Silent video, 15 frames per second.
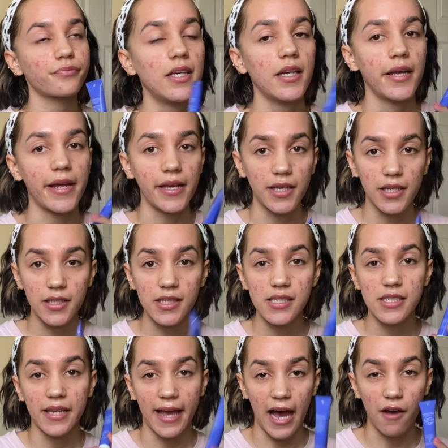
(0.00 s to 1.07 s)
the INKEY
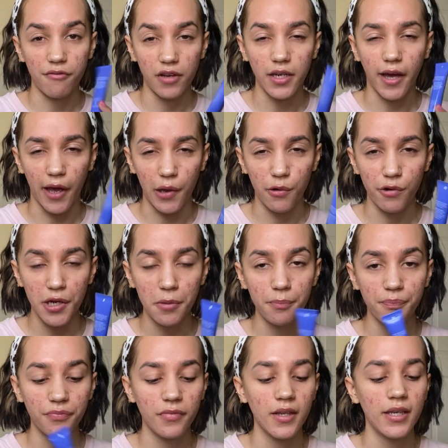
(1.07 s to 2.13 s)
List Caffeine Eye
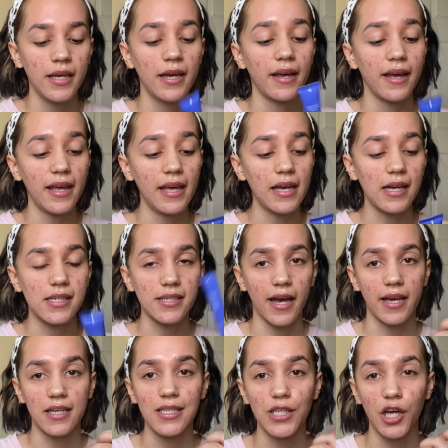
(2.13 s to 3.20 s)
Cream and
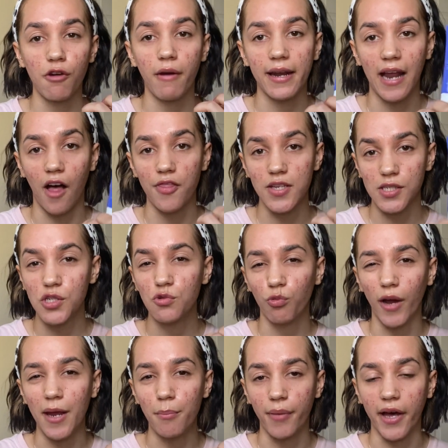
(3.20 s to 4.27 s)
I can tell you right now, this is
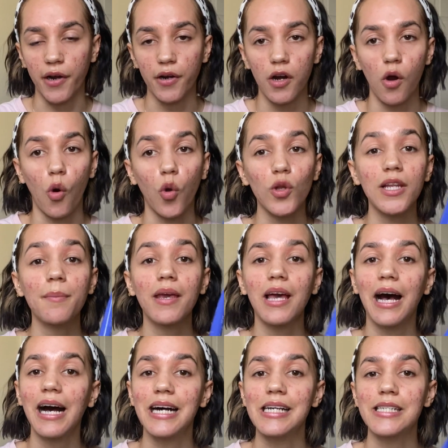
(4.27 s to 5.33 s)
way better only
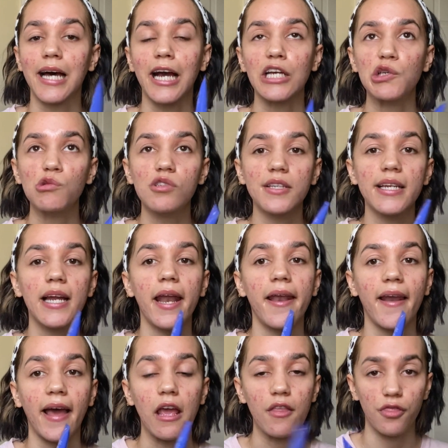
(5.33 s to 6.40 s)
because I used it at
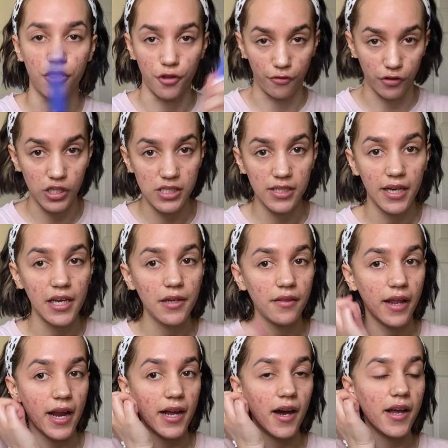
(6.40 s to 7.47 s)
night, the first night
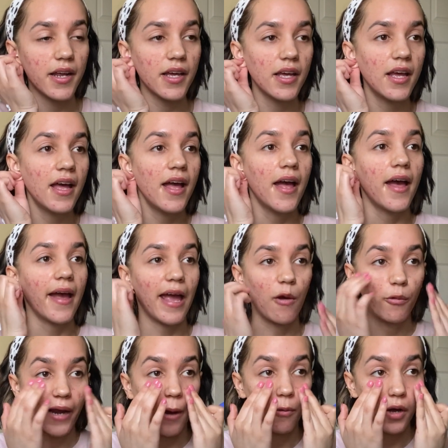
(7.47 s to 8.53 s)
that I got it. And
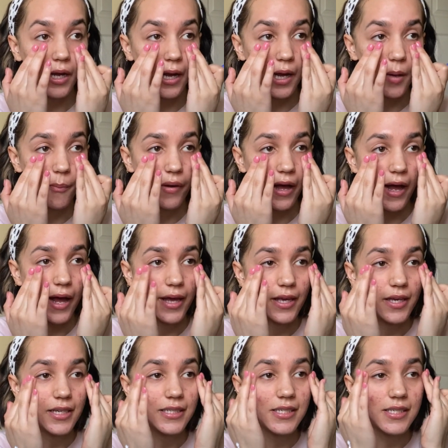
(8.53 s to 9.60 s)
when I woke up, I
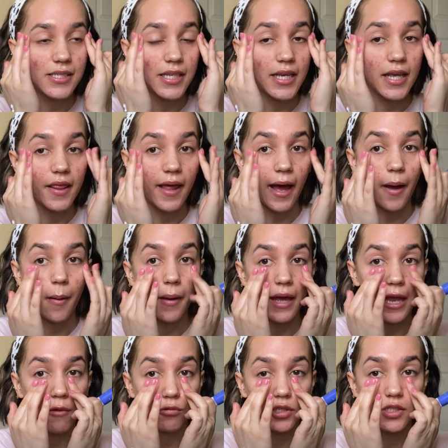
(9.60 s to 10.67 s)
could see that
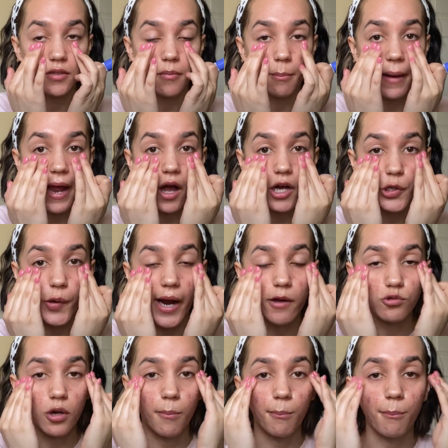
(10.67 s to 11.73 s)
it was, my under
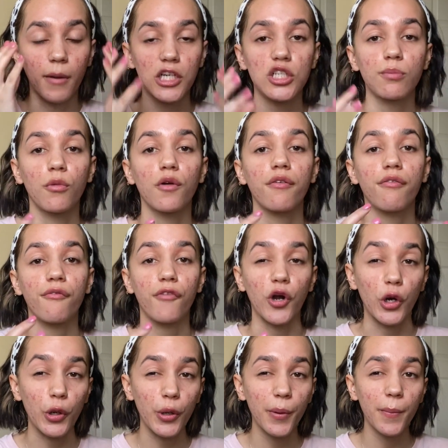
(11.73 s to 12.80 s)
eyes were much more
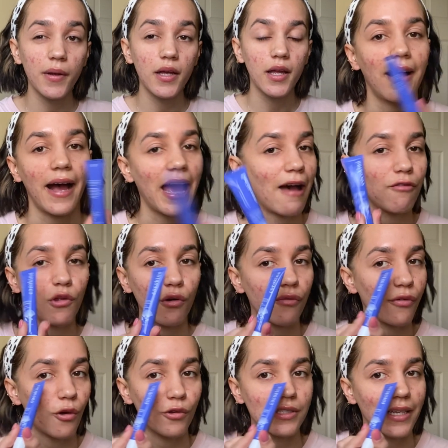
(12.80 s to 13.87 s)
firm. I have little
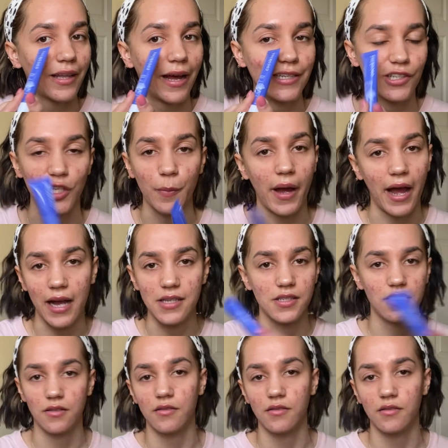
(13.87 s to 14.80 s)
folds and lines under my eyes.